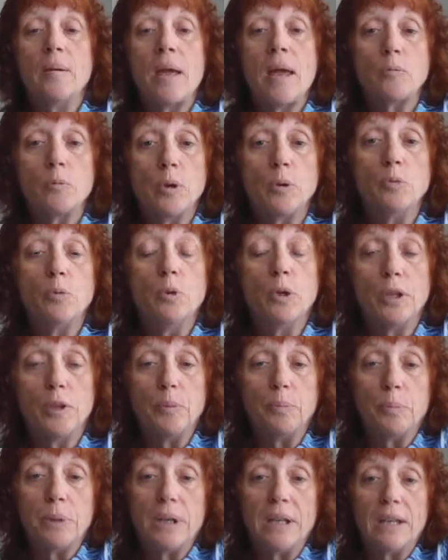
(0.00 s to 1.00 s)
And we
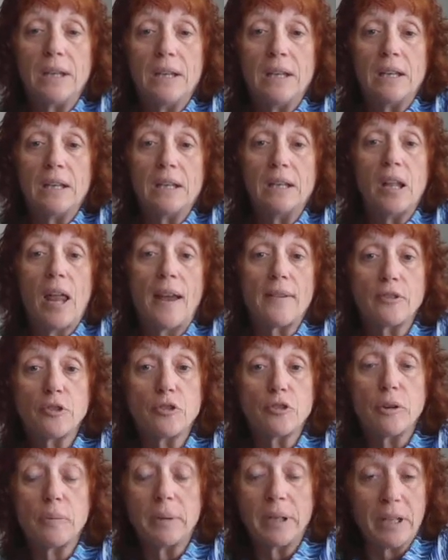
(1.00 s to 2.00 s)
will be live
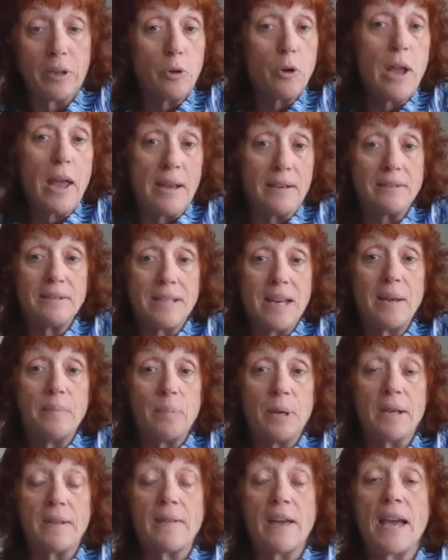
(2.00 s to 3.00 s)
streaming and
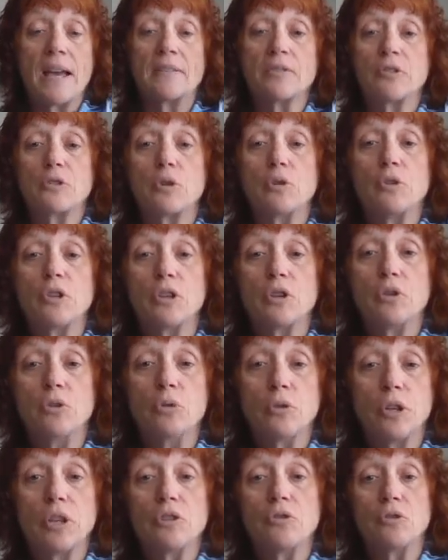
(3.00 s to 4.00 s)
taping that so that
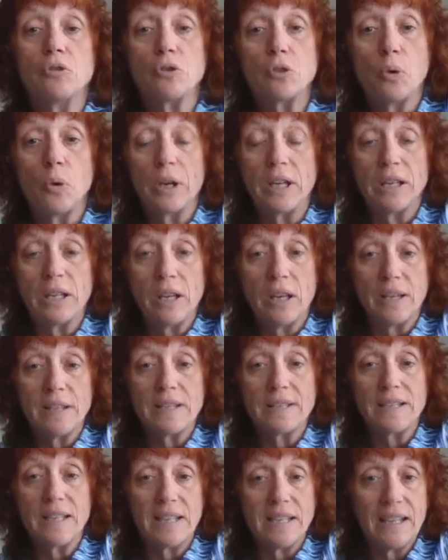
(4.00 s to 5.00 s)
you can join
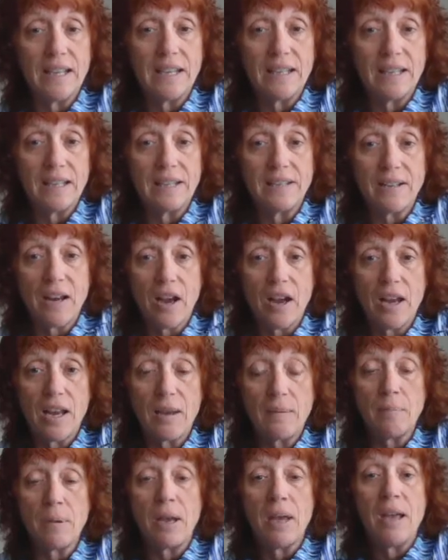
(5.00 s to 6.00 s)
us at any
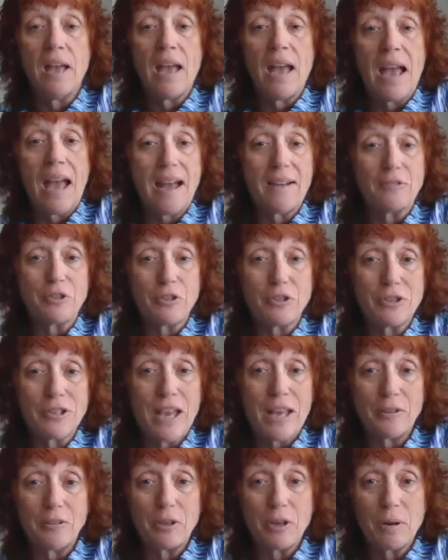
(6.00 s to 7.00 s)
time after
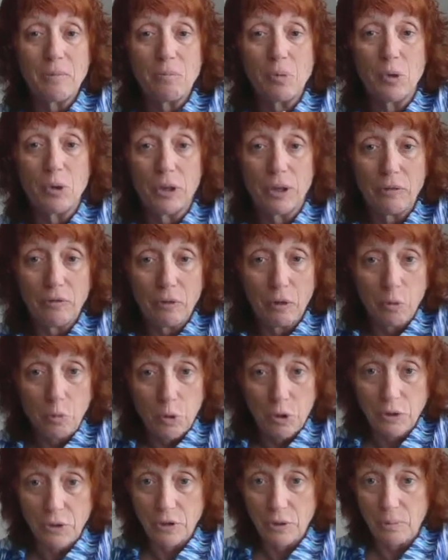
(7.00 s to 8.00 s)
Saturday morning for
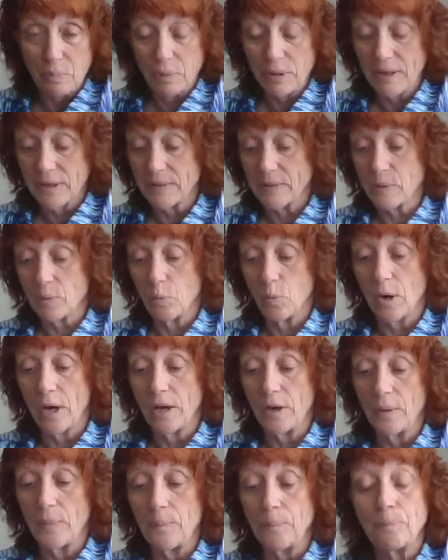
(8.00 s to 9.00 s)
worship as
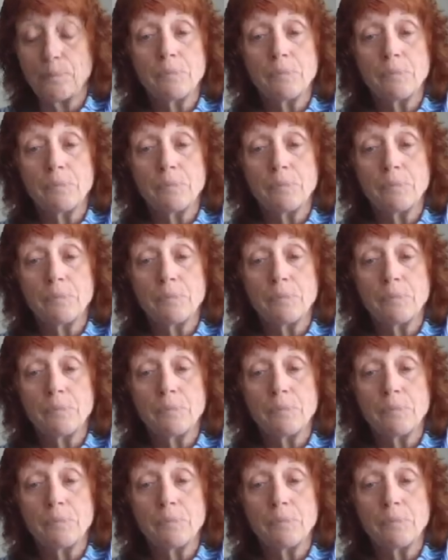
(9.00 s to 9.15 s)
well.